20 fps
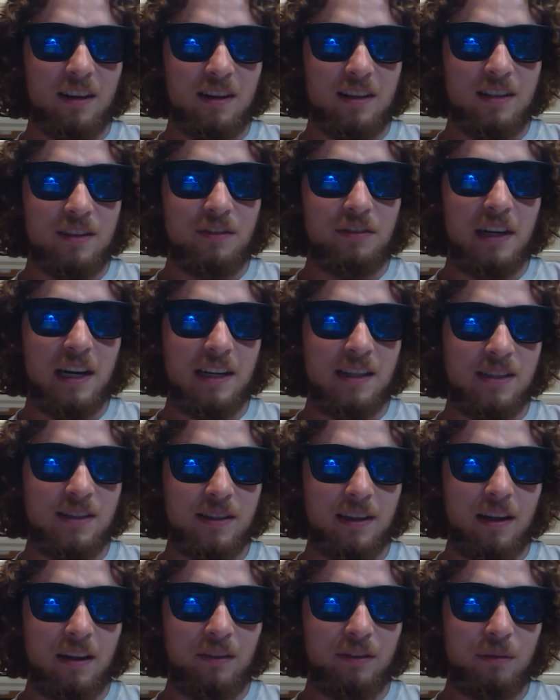divine
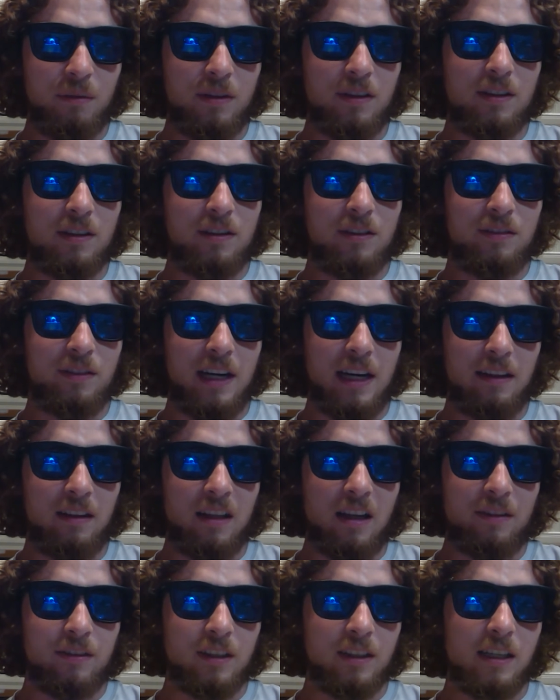self, with your divine
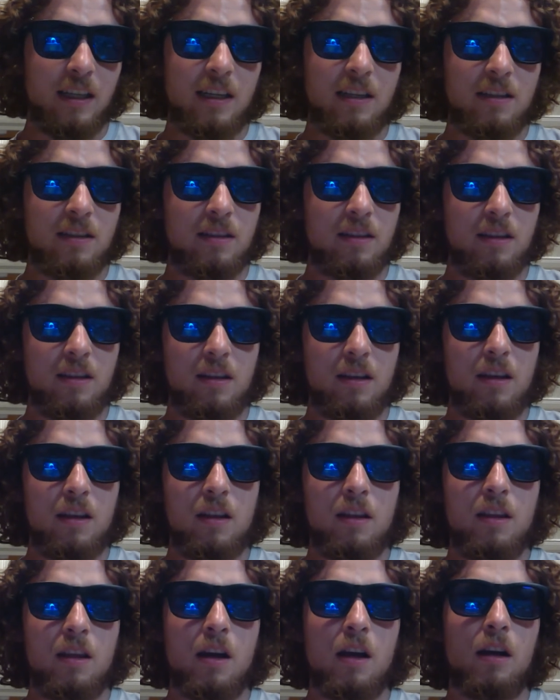lover, is
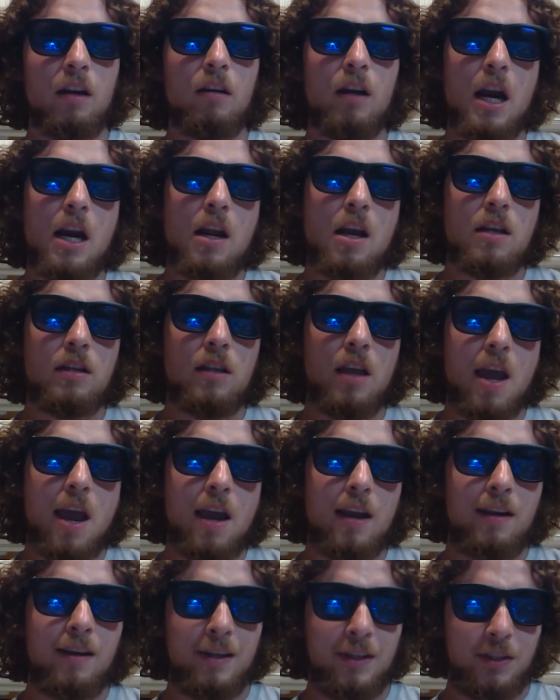the greatest
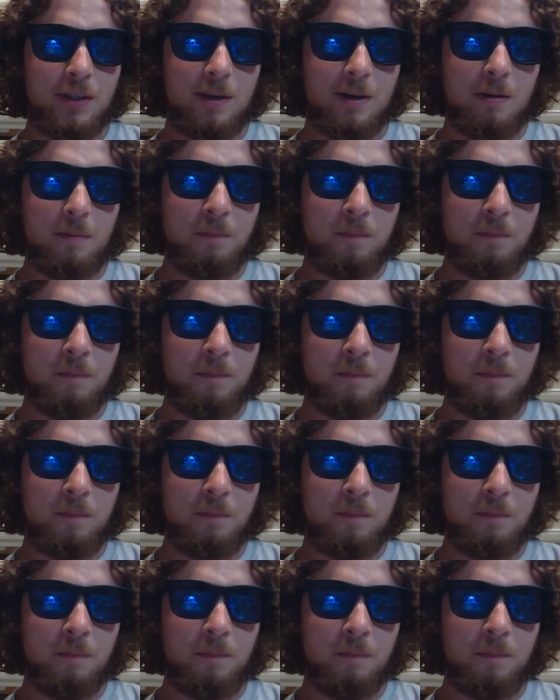thing. So,